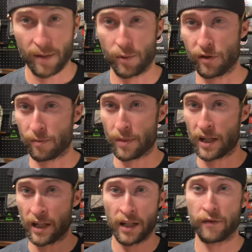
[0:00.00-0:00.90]
I'm using
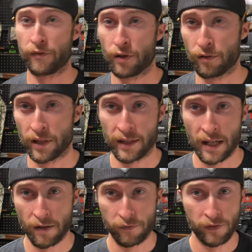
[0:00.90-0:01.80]
my iPhone right
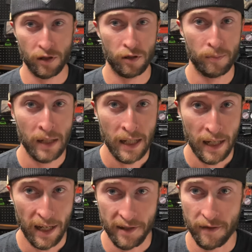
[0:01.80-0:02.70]
now to film.
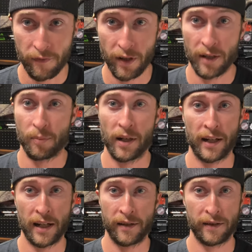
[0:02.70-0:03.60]
I just didn't feel like
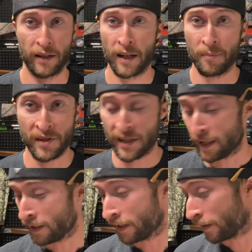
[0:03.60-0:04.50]
breaking out the
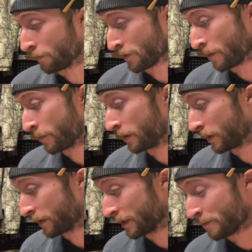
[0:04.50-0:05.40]
MC88 for something
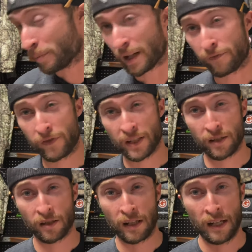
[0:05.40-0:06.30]
like this. But I
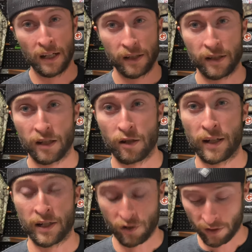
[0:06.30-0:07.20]
figured, you know,
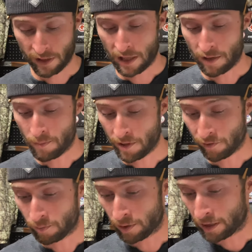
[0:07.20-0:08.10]
I just got a
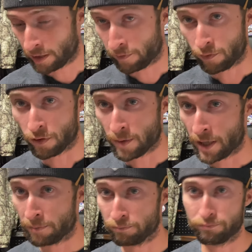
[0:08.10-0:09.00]
muzzle brake for
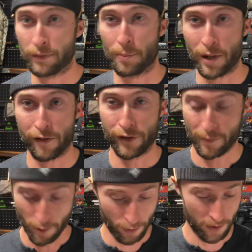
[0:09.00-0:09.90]
my poverty
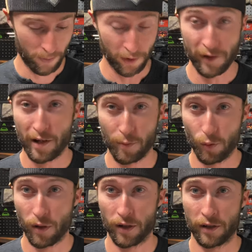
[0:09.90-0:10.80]
pony build that I've been
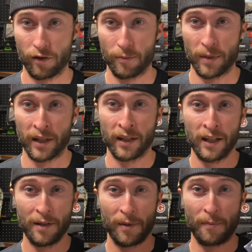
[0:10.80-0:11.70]
working on,
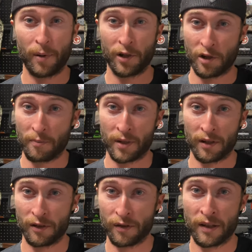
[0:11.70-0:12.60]
my budget
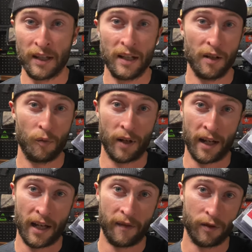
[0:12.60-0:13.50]
build, what
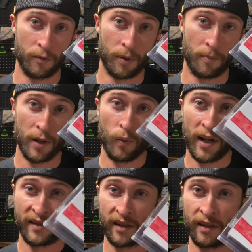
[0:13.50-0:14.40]
have you. But
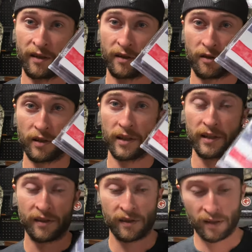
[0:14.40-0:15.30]
Midwest
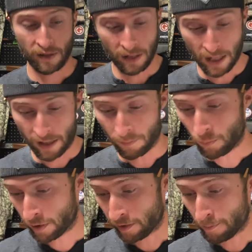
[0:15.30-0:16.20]
Industries,
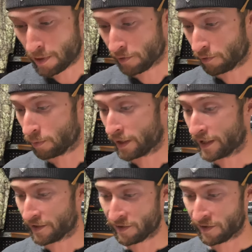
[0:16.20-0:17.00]
one of their muzzle brakes.